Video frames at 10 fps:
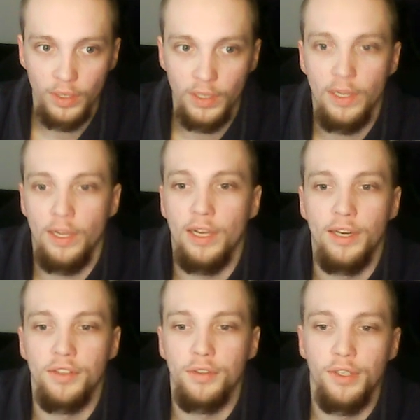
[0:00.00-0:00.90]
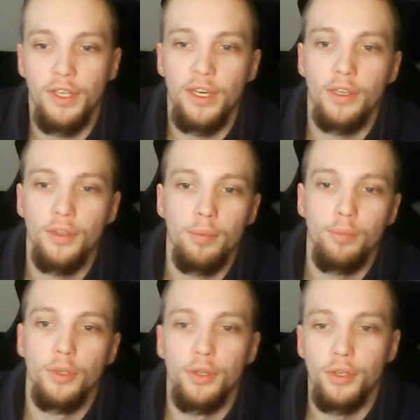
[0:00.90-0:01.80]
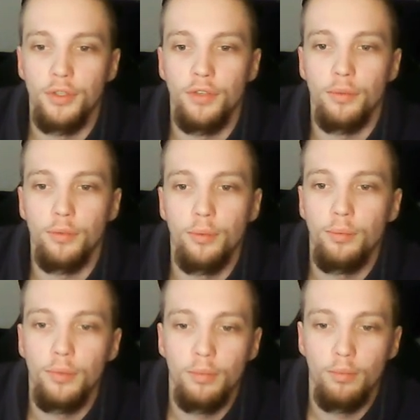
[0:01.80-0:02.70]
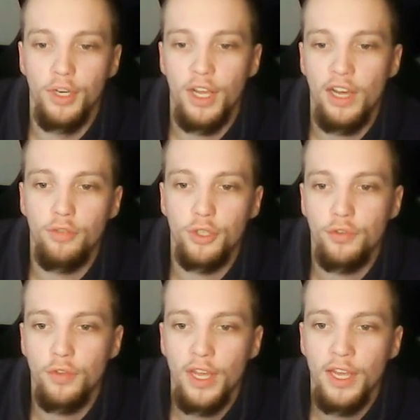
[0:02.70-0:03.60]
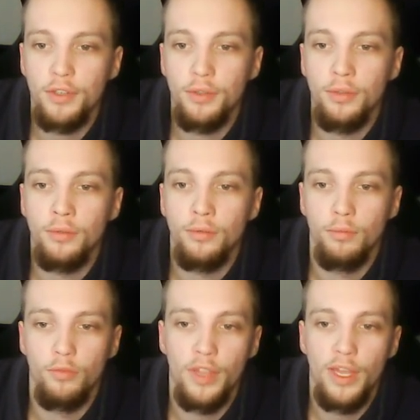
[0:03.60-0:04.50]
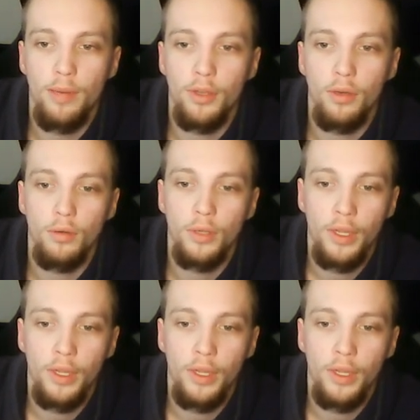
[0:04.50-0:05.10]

And yeah, I'm going to give them an average for that alone.